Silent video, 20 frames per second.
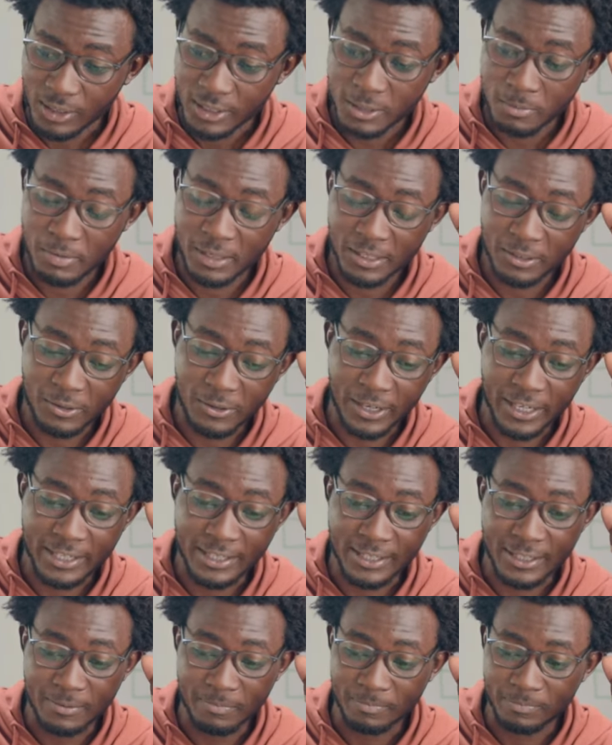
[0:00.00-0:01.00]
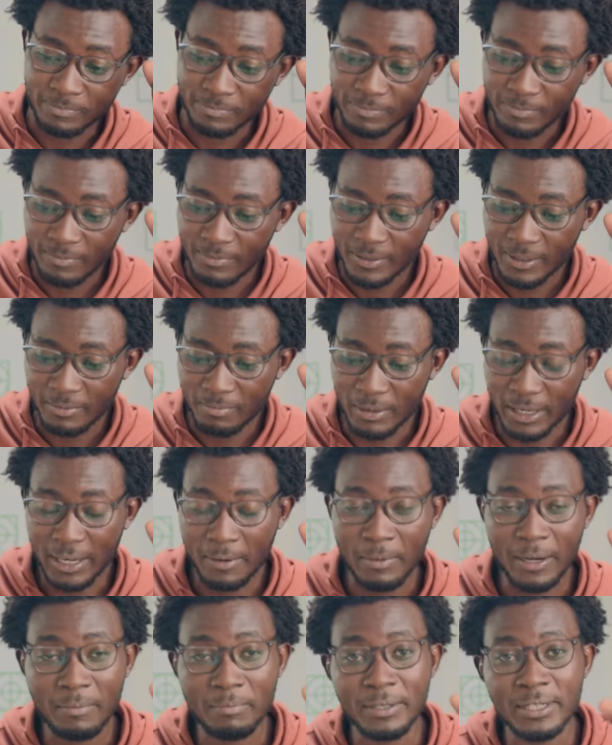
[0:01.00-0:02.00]
It's been crazy, but
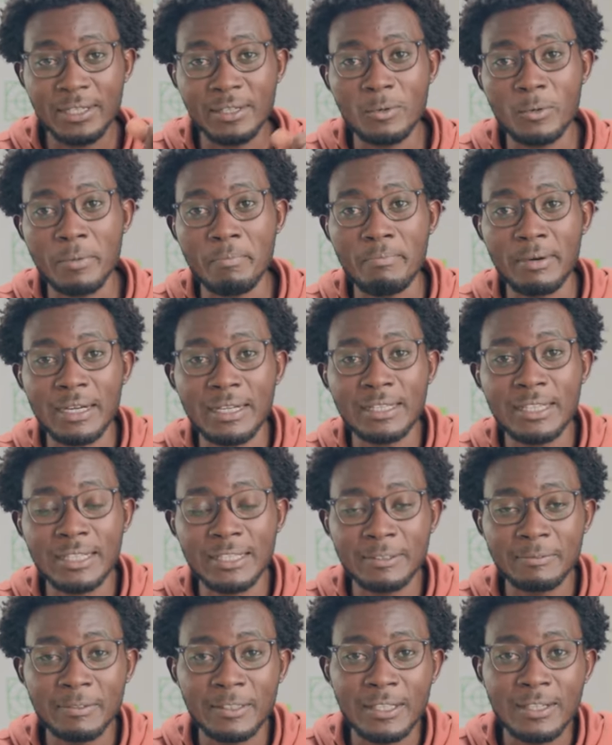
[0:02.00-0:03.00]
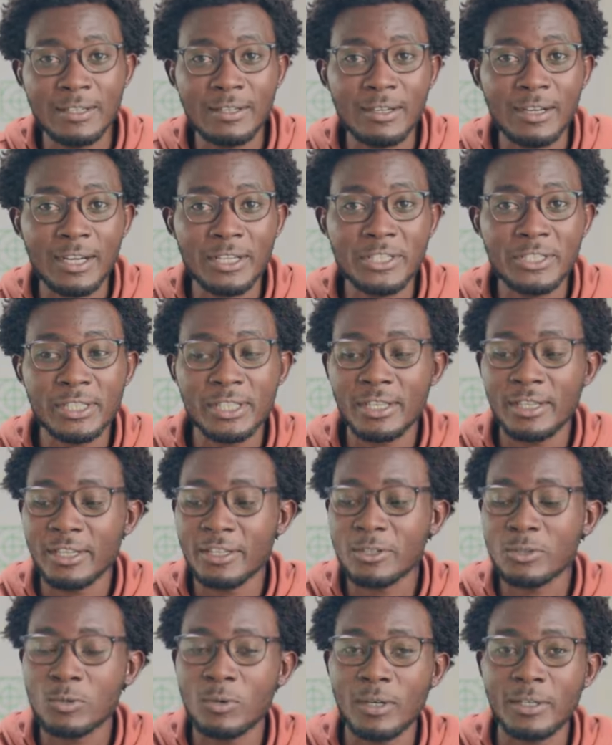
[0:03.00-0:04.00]
I'm happy that we're back. Catch you in the
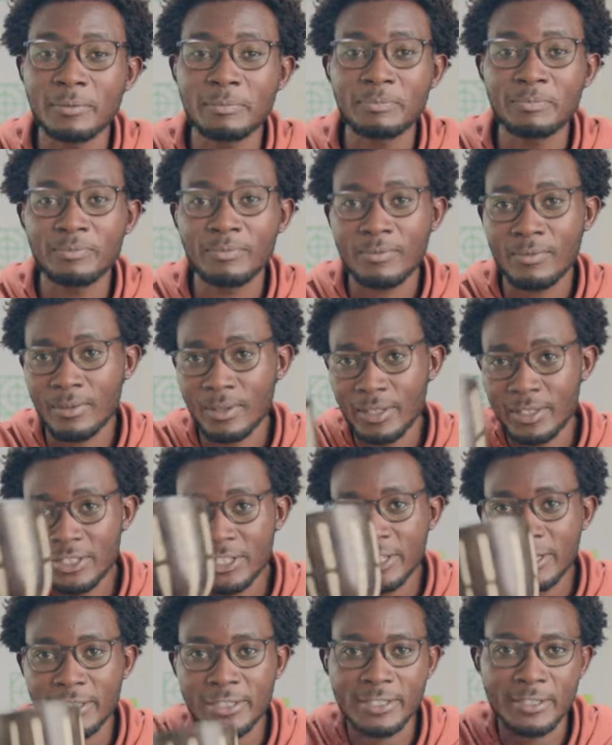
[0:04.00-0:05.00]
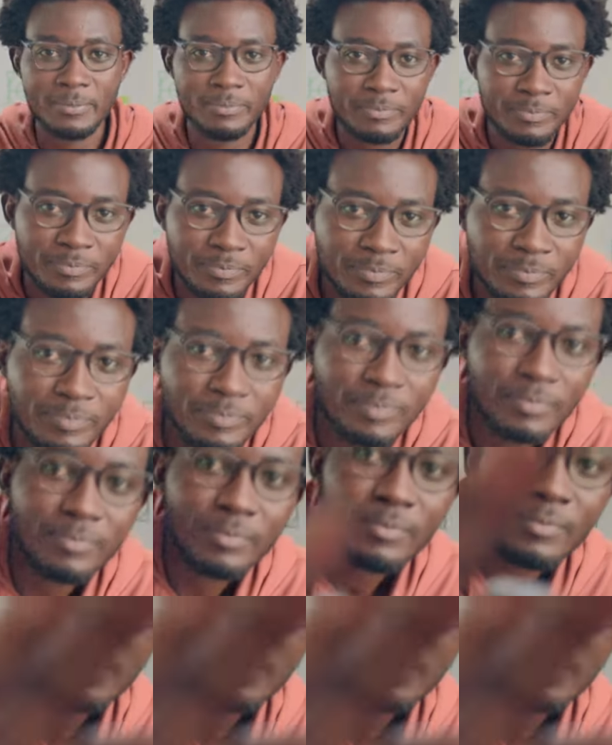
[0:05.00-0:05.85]
next one. Cheers.